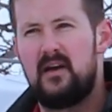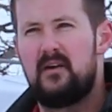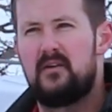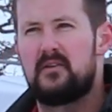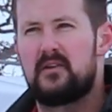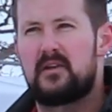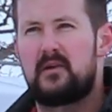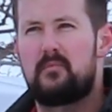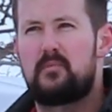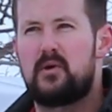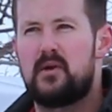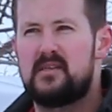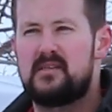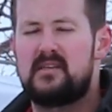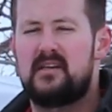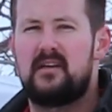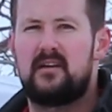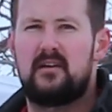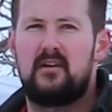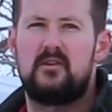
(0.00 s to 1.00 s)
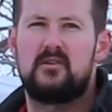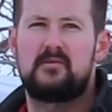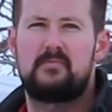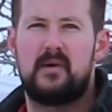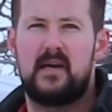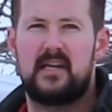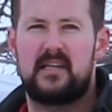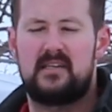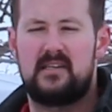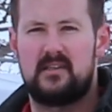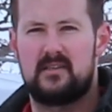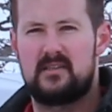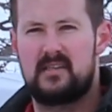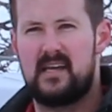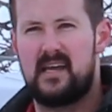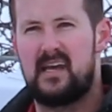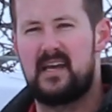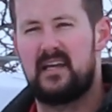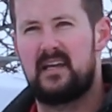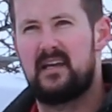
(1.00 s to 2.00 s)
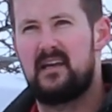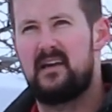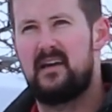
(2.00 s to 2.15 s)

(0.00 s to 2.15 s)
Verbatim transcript: Well, the compressed air goes back to your tank.